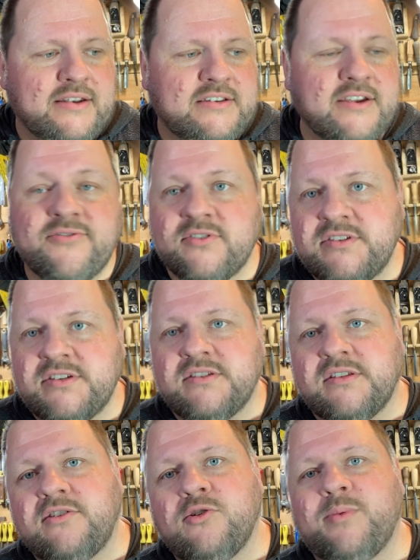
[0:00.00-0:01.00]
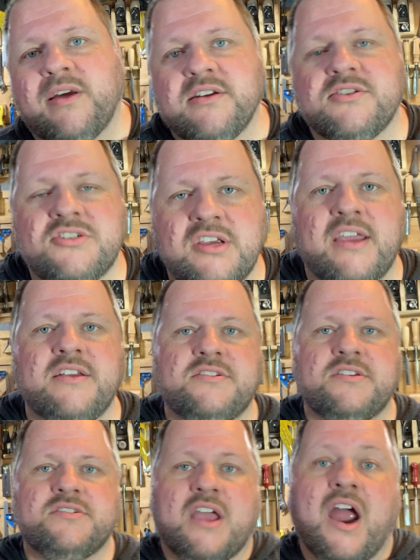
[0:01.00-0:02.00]
differences, the two biggest
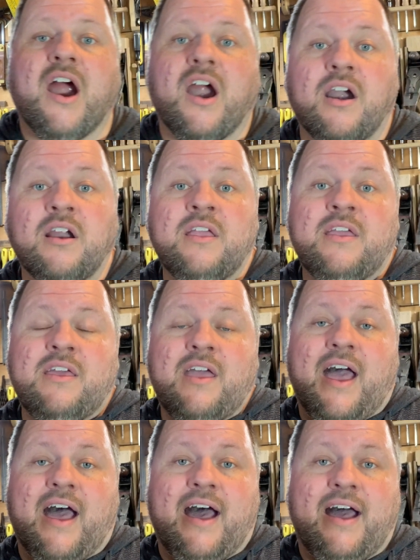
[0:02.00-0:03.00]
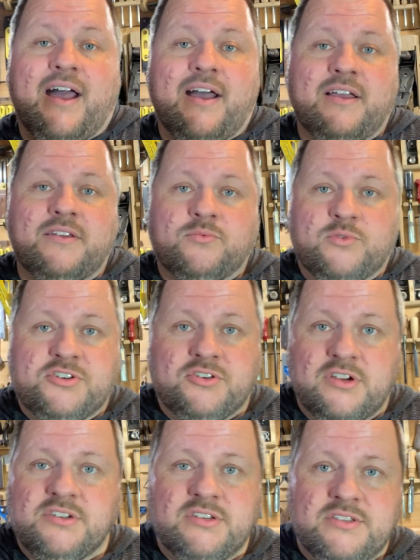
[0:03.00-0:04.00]
changes are
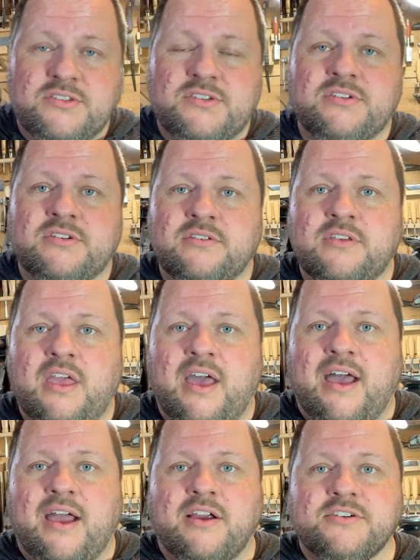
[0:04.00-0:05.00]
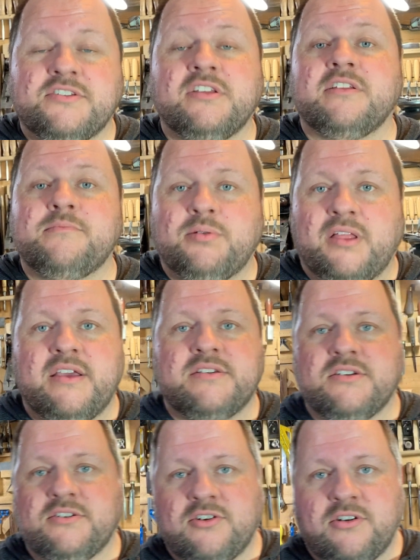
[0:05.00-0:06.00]
restrictions are still in
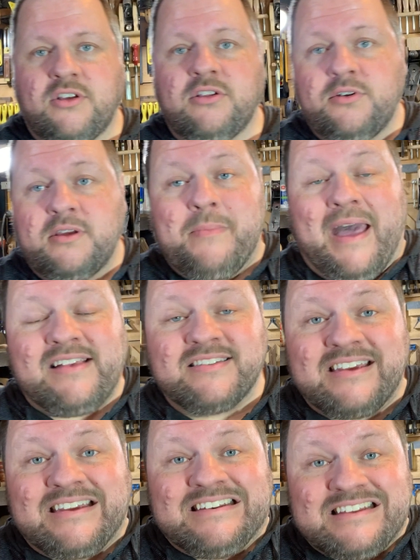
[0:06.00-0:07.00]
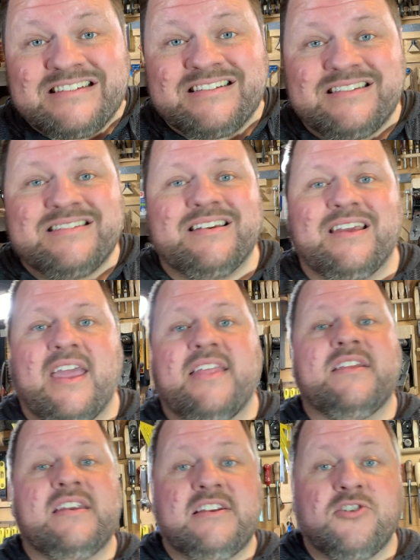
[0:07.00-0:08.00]
place, including masking and distancing
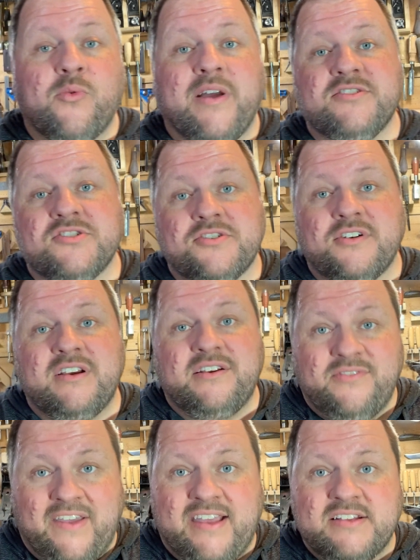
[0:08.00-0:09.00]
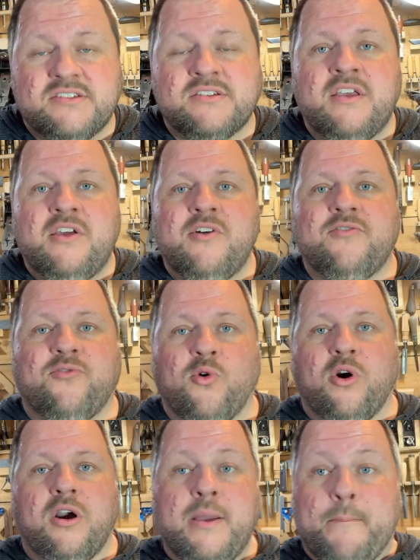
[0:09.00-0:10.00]
and the need to register in advance
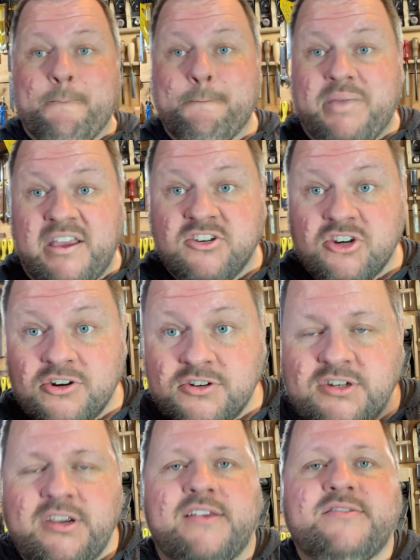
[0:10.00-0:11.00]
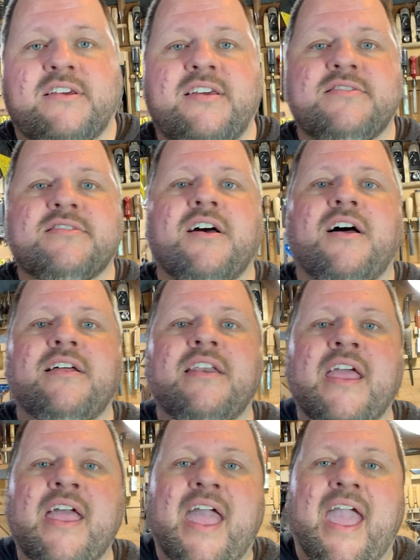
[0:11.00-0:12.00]
for big church, as the kids call it,
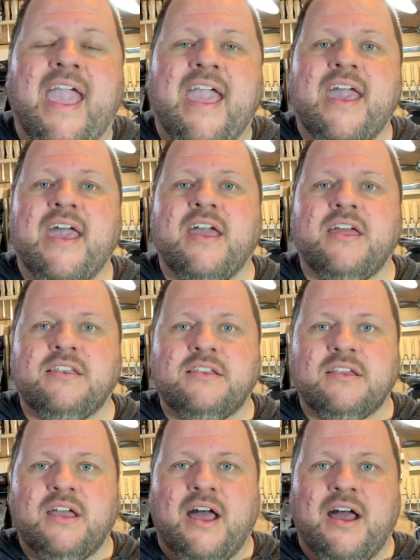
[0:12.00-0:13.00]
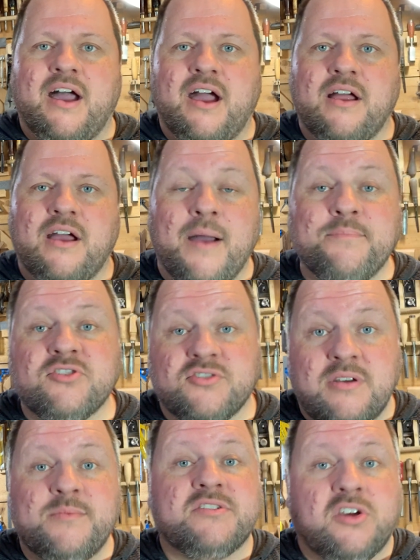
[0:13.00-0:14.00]
and
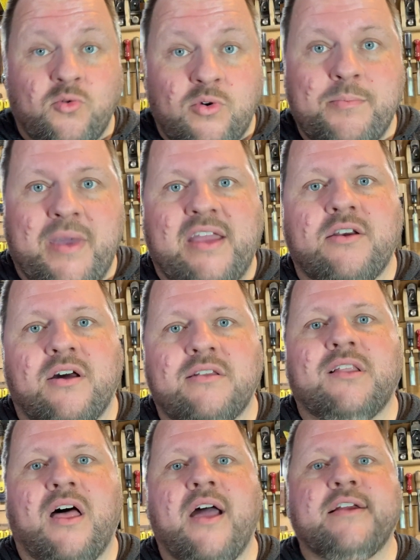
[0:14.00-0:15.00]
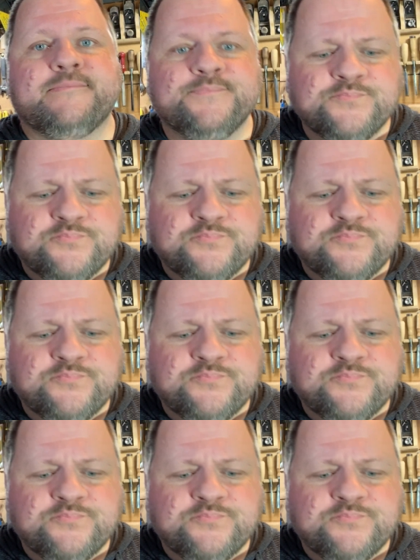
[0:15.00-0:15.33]
Upstream is going to remain online